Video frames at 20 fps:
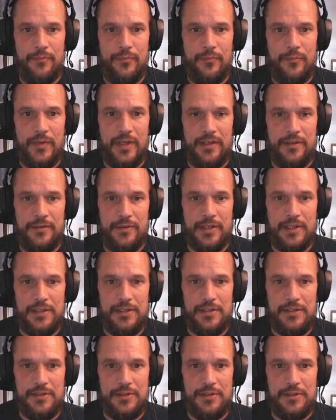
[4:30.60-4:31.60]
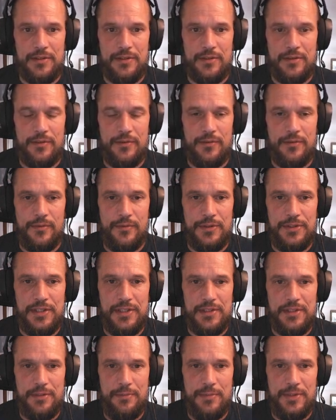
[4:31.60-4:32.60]
interactions with
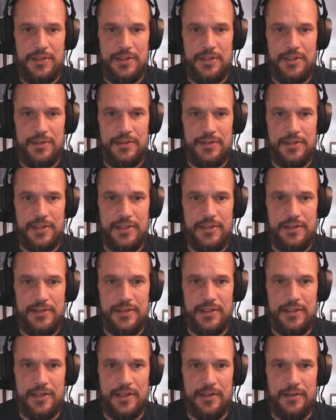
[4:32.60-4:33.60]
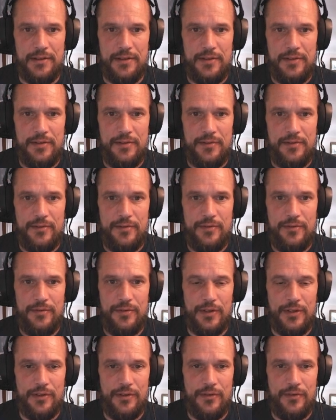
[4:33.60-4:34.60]
ChatGPT since, and I
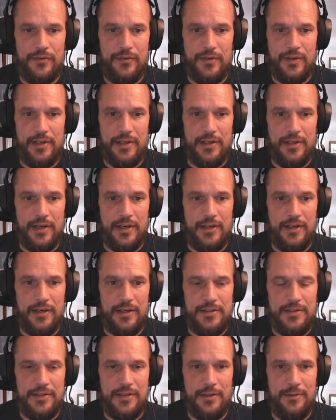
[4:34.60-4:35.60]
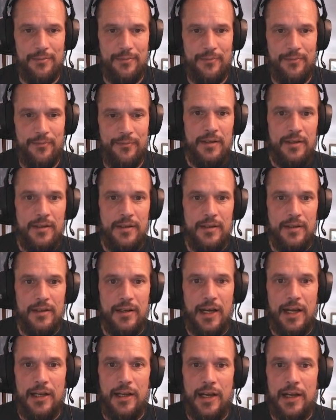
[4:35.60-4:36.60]
thought I had some.
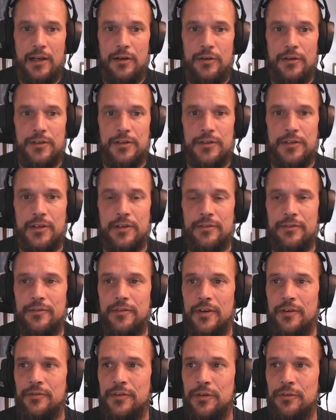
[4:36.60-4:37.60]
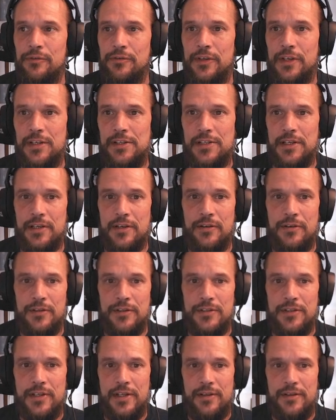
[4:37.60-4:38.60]
I learned a few things and
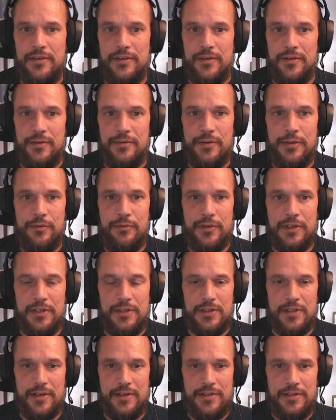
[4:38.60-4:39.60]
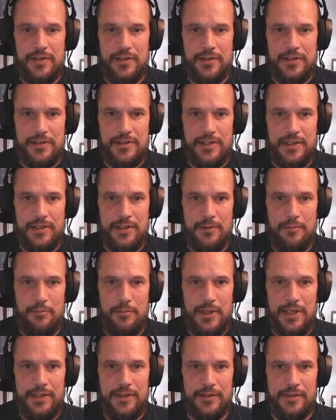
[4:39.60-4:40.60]
understand a few things. I understand them
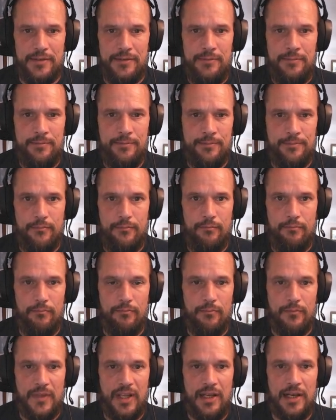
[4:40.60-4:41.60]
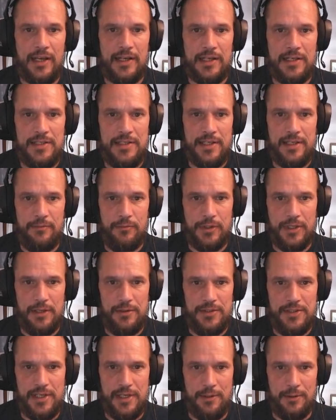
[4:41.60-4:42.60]
better. And like I said, what I'm
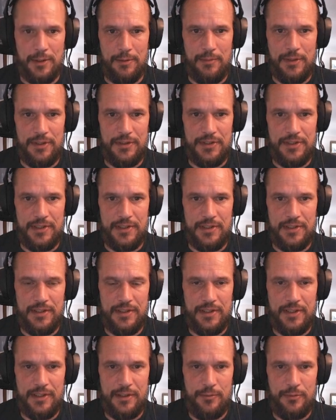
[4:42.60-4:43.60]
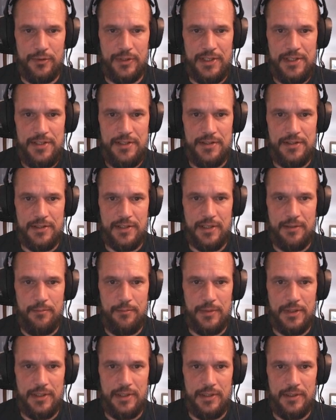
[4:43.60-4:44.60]
saying about the enumerations can
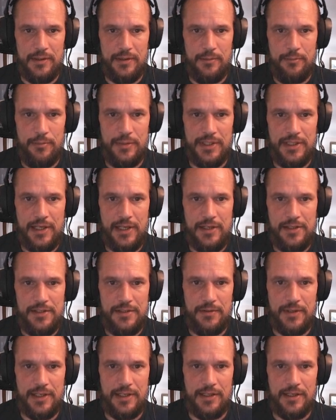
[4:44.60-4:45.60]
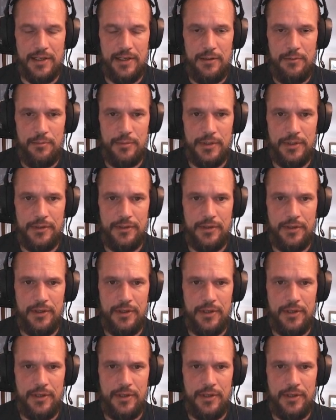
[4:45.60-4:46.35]
be BS right now, but